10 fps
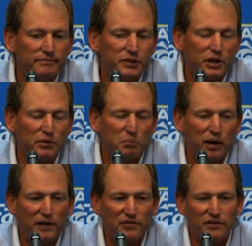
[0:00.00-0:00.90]
Sheldon
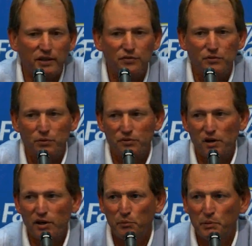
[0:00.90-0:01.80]
Price and Nelson
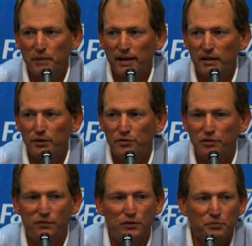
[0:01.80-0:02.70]
Rosario will be back closer
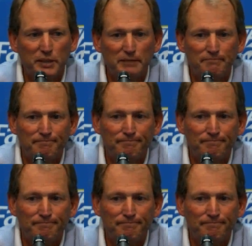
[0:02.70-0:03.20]
to full speed.